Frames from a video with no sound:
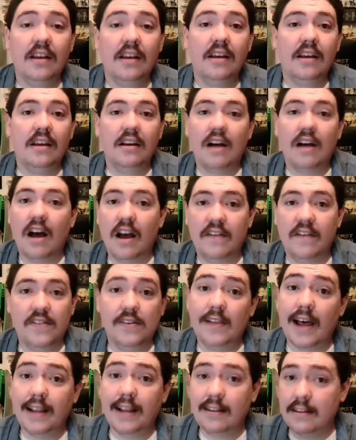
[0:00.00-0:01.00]
If you
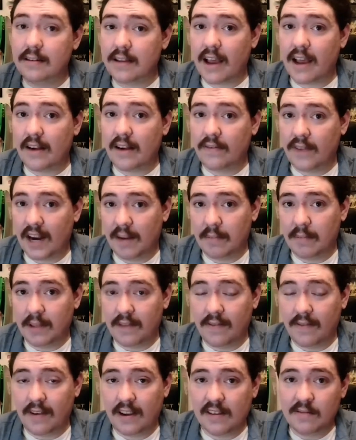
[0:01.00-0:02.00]
like this kind of rambling
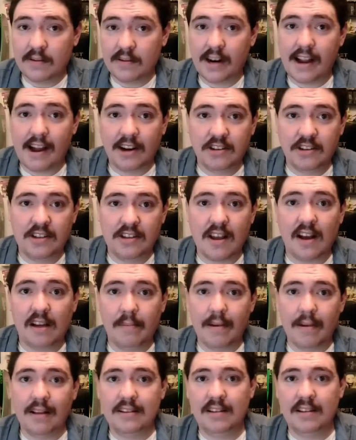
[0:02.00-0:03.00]
video where I actually talk
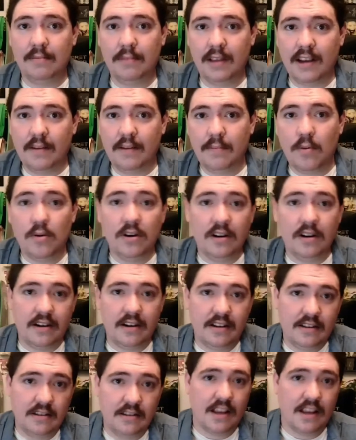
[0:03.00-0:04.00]
about something important
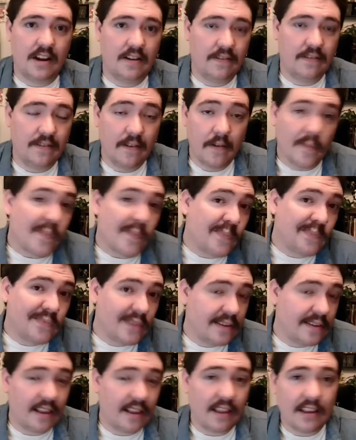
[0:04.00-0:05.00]
instead of
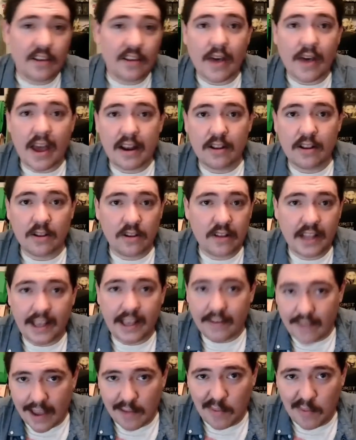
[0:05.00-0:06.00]
telling you how to look like a
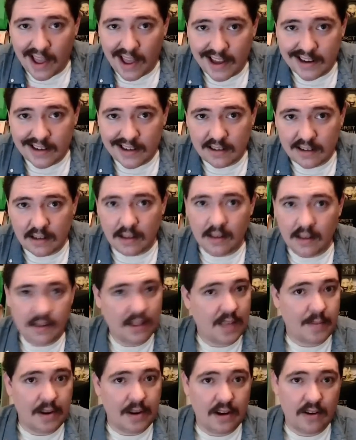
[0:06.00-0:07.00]
vampire,
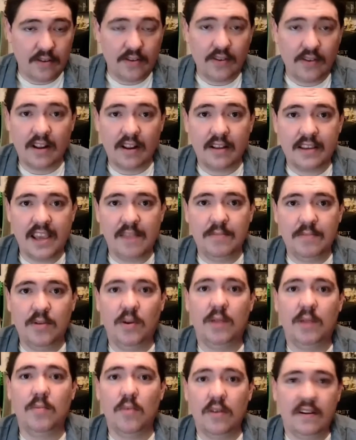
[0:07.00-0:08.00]
let me know and I'll keep doing
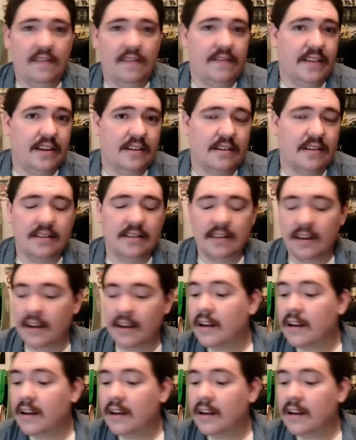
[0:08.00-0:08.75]
more of this.